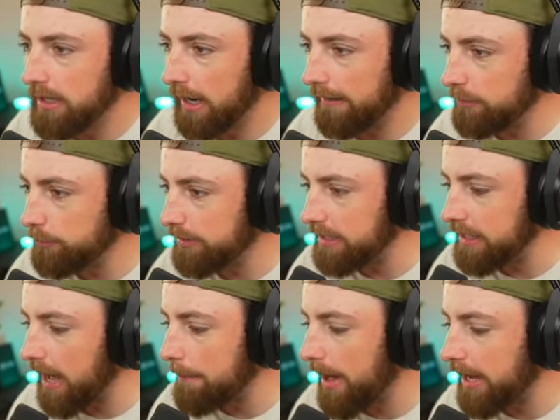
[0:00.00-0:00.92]
At least we get an
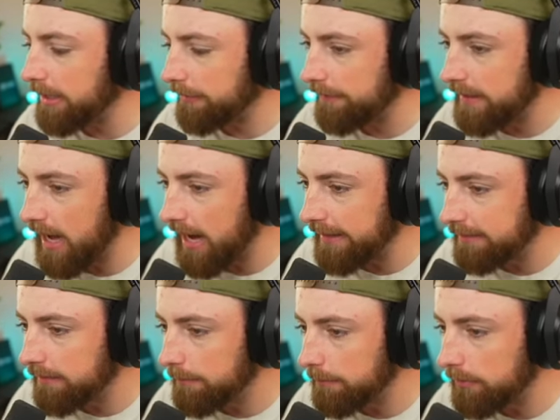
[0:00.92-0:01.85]
at-bat here in the 9th.
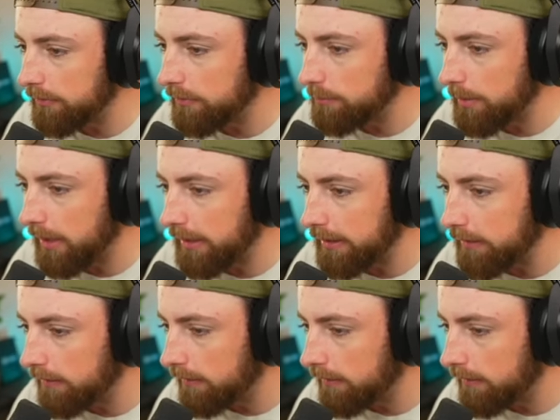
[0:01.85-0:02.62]
Please, Mighty.